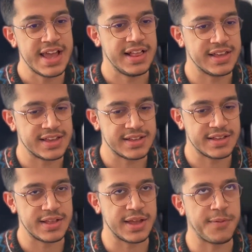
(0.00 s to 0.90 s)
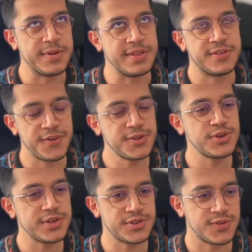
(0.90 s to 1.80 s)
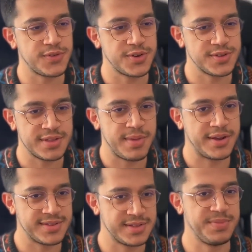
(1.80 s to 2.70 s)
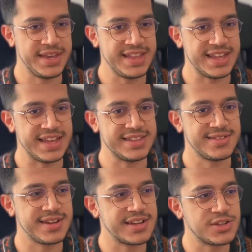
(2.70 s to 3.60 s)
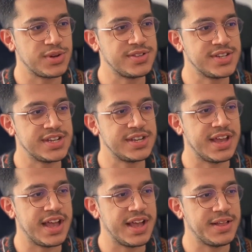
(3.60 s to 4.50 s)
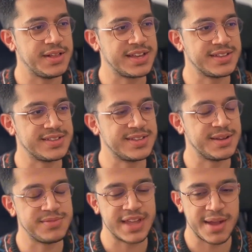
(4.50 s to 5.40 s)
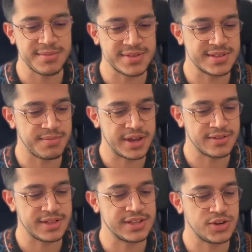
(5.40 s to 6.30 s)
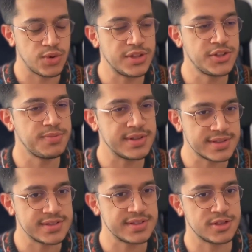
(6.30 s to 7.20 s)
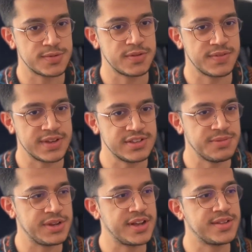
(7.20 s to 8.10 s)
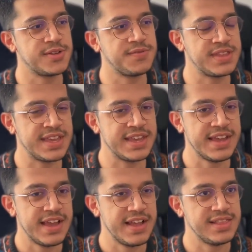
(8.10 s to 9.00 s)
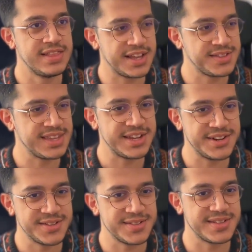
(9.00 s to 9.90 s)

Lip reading: like I mean the first question of course is about the speed and the second question like sometimes is about like the quantum resistance of FHE because of the last year's